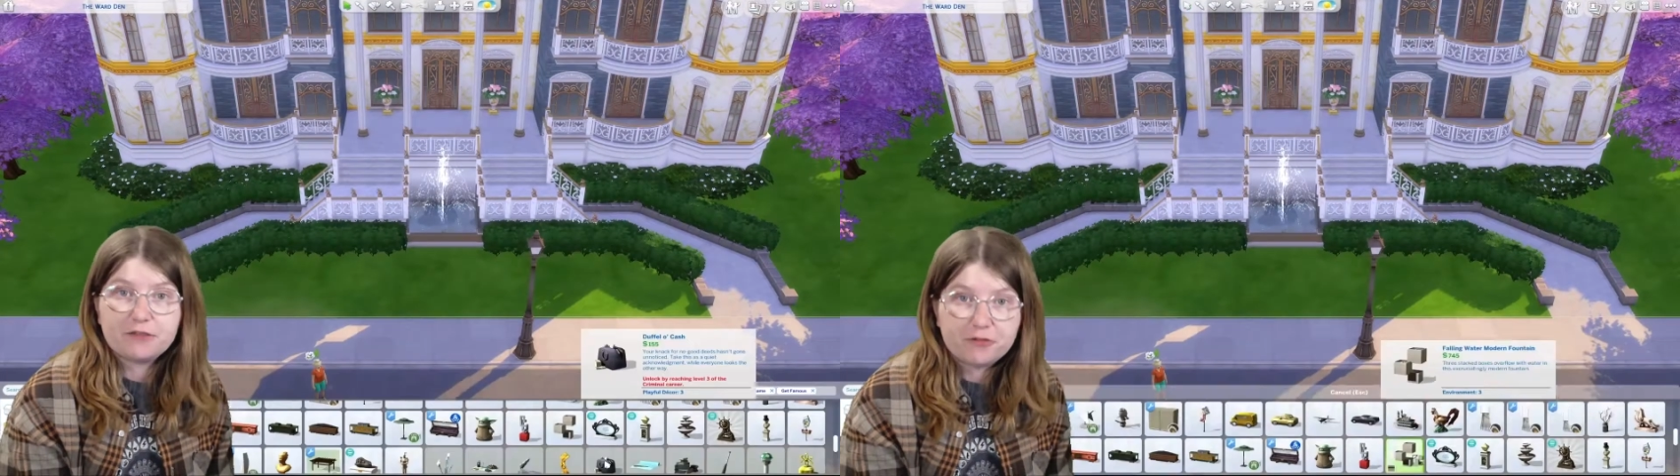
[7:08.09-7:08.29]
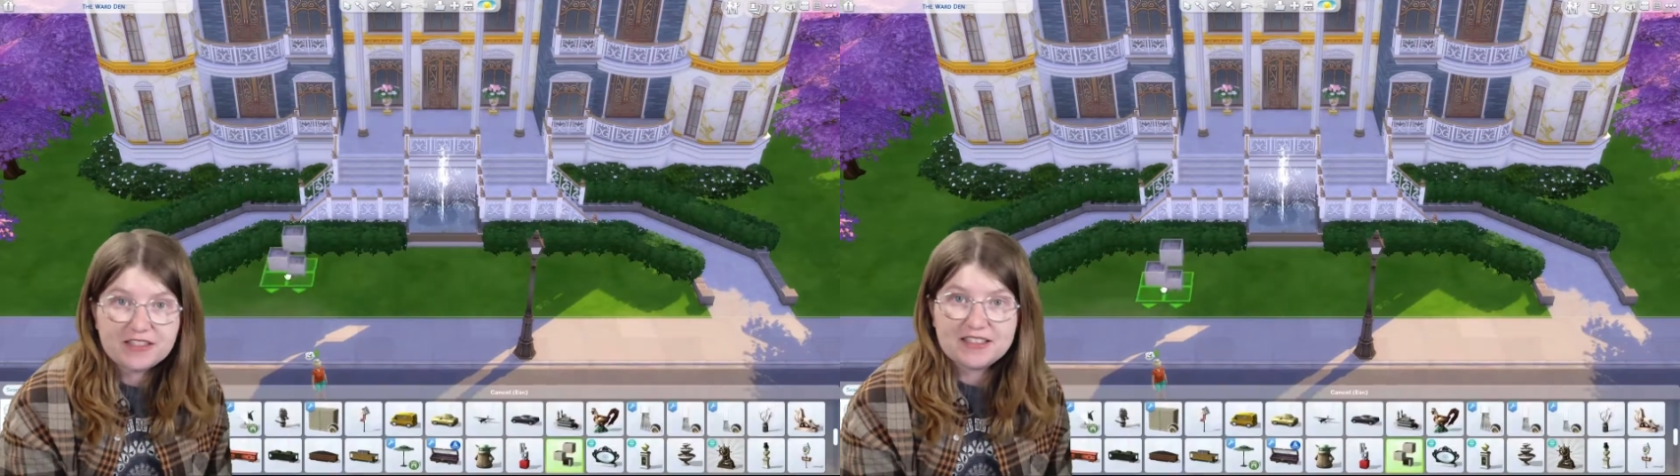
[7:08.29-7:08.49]

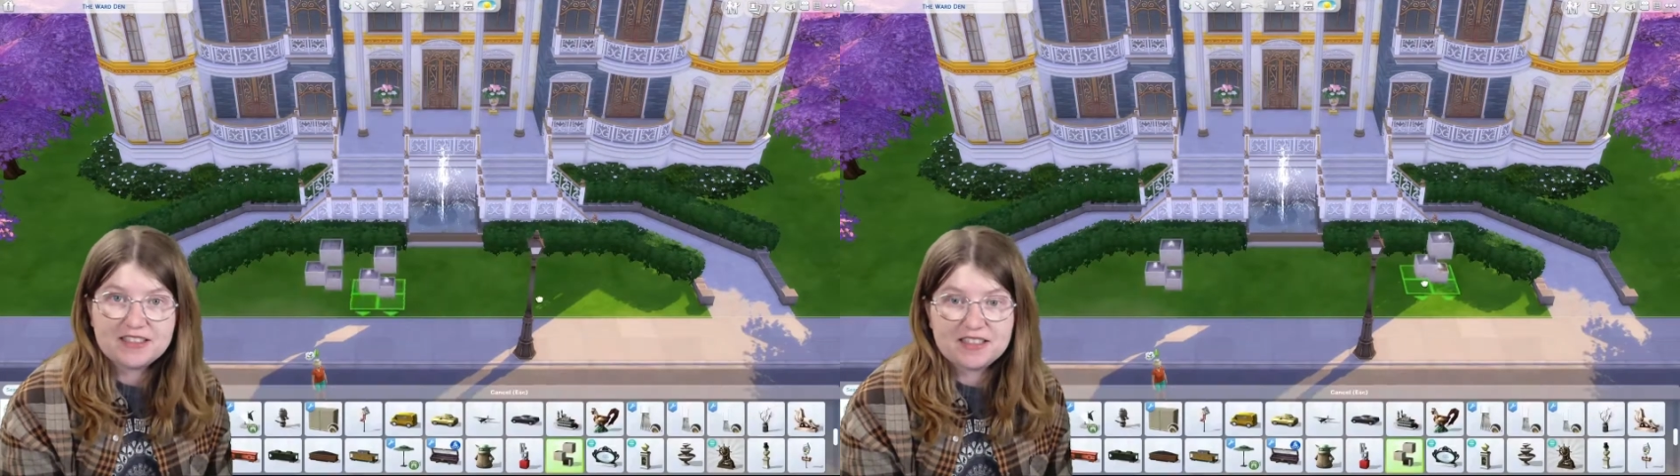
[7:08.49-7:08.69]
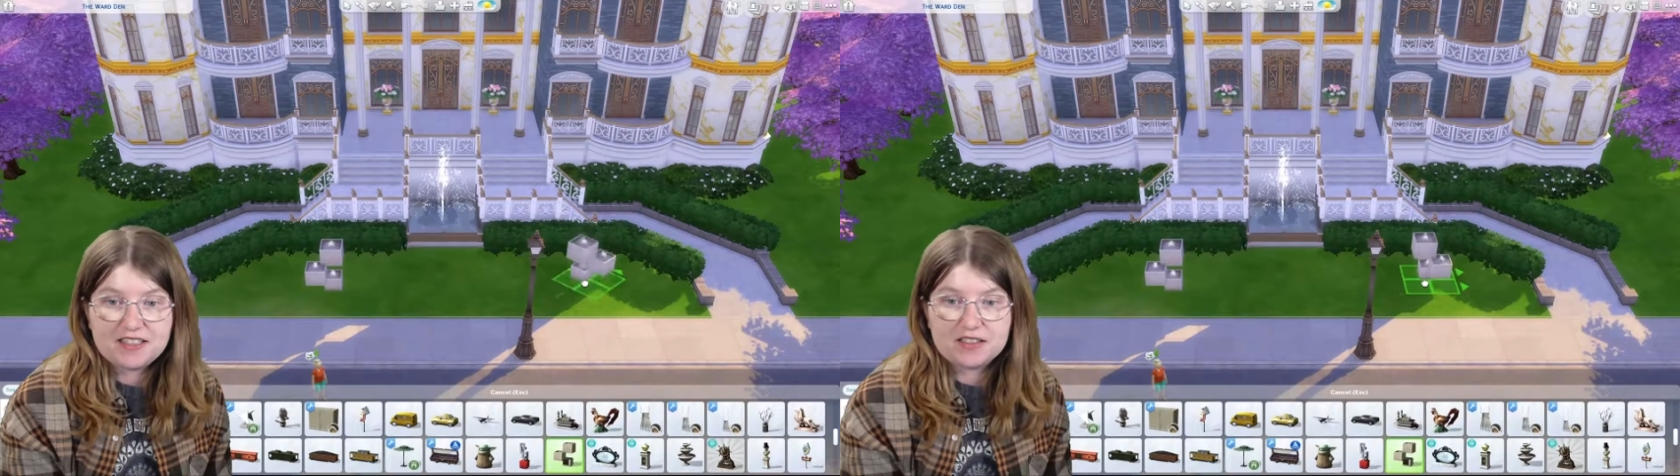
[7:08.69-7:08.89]

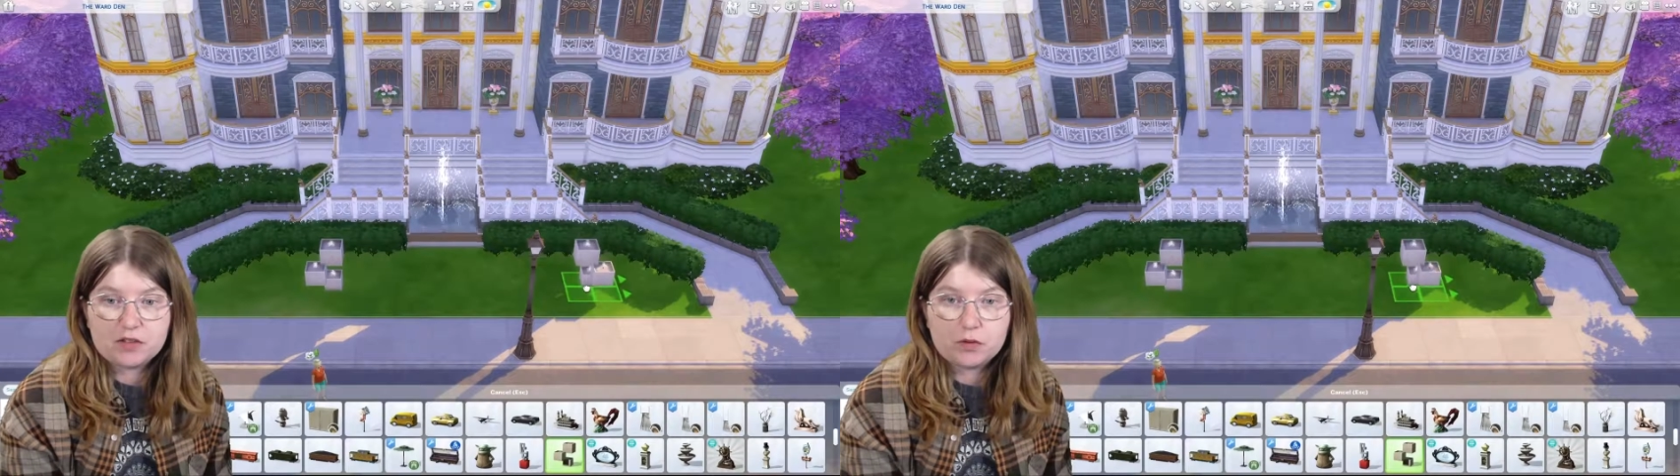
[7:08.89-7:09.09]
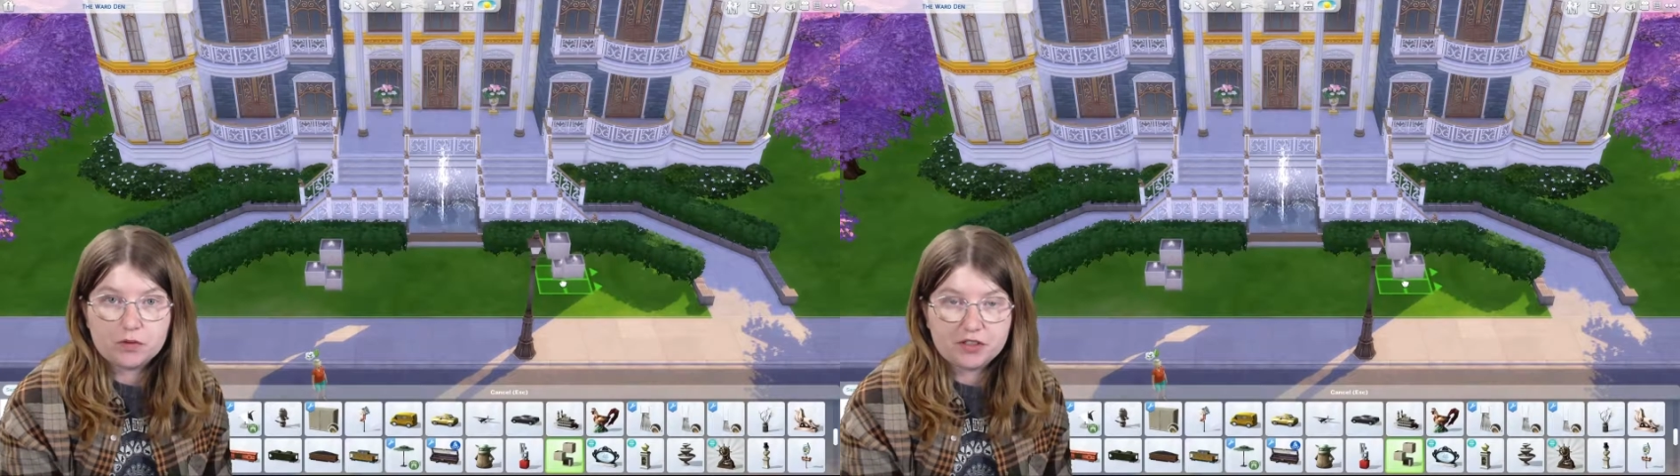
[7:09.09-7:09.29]
visitors
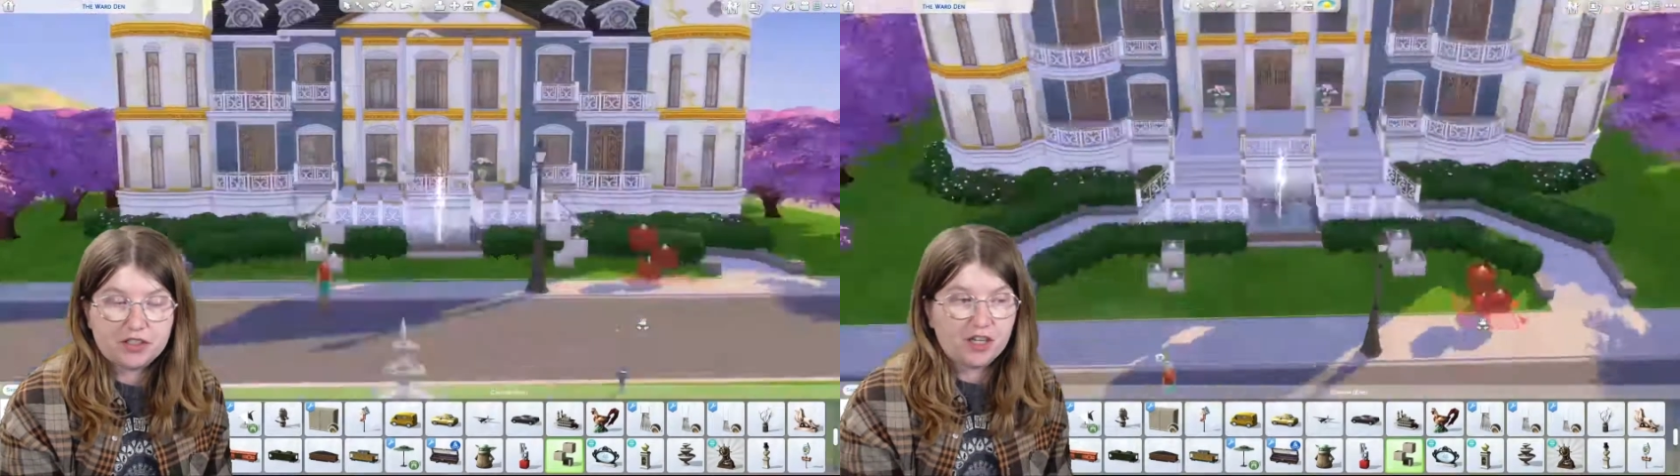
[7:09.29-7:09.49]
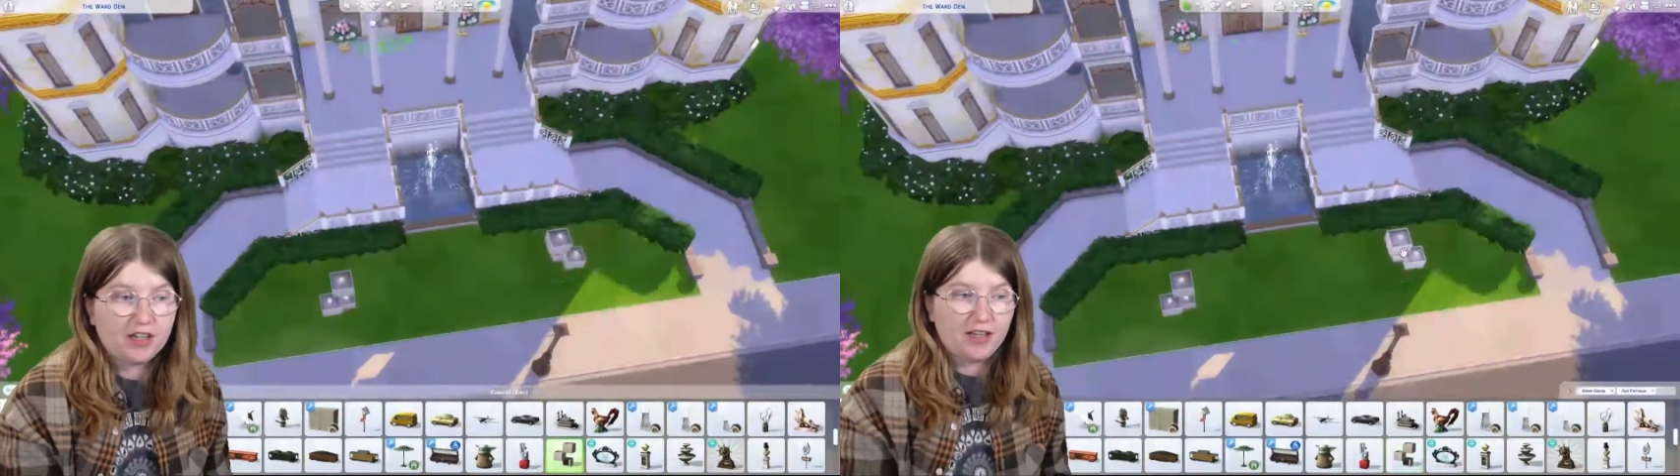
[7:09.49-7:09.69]
all the
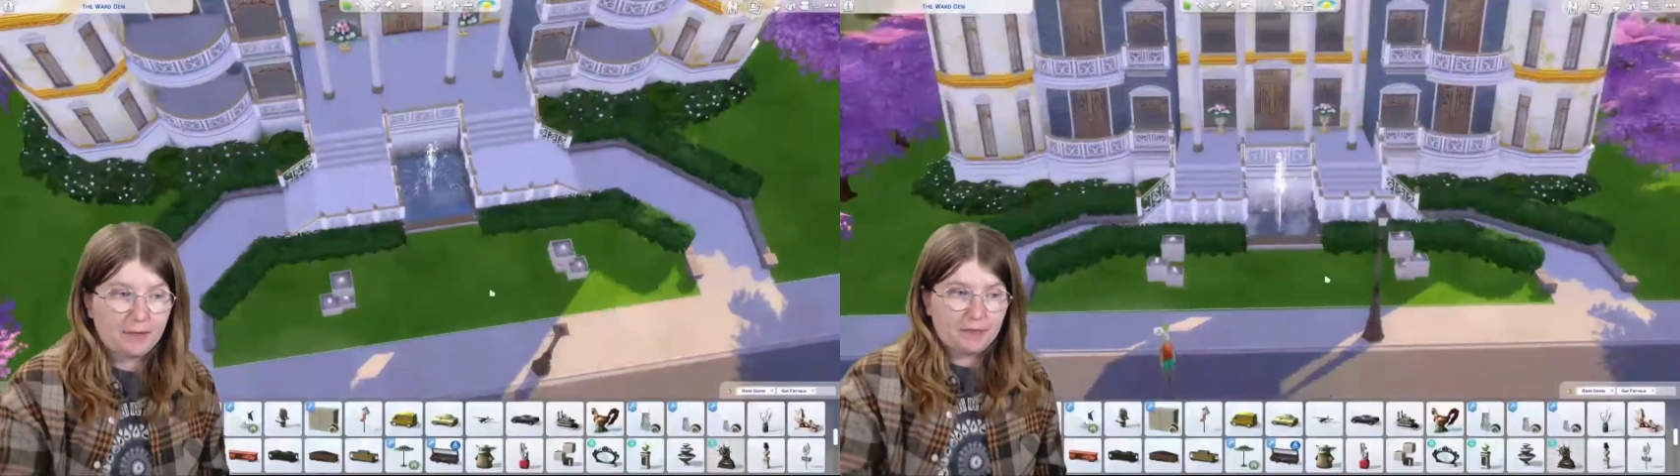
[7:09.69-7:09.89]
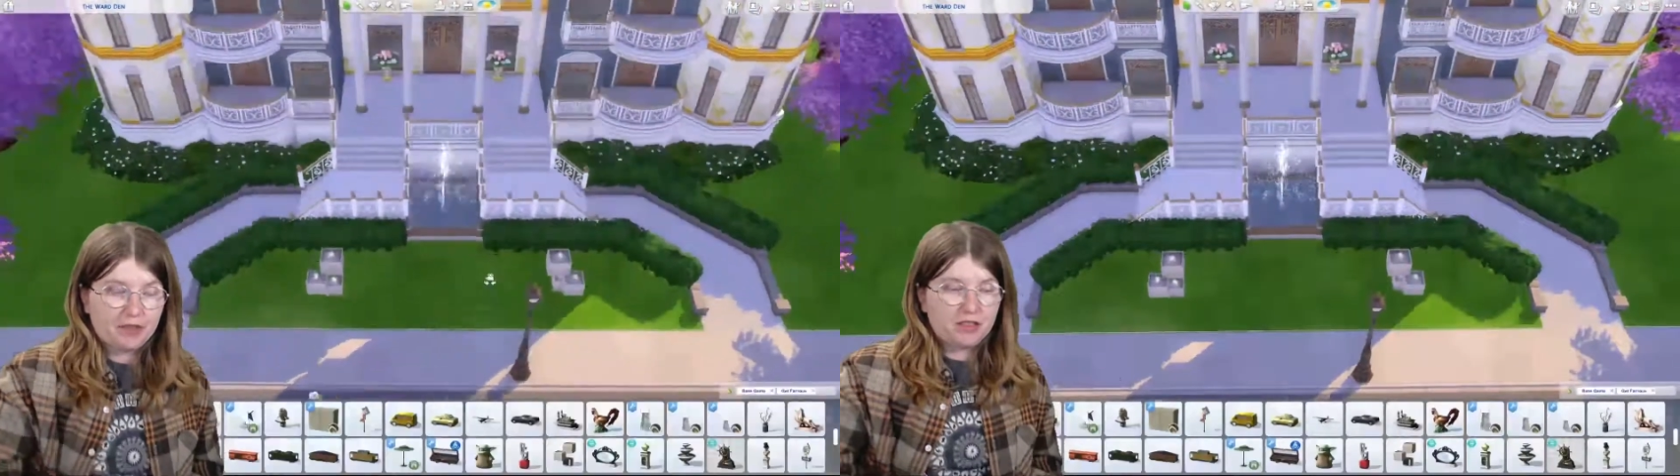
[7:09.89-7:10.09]

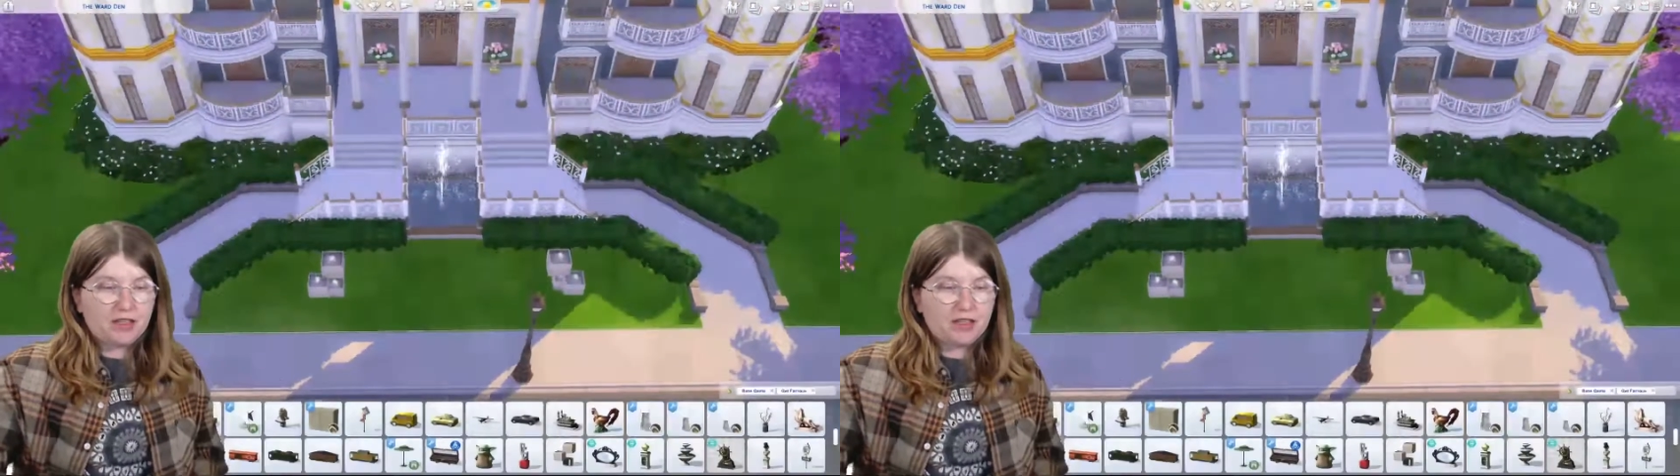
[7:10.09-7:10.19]
time,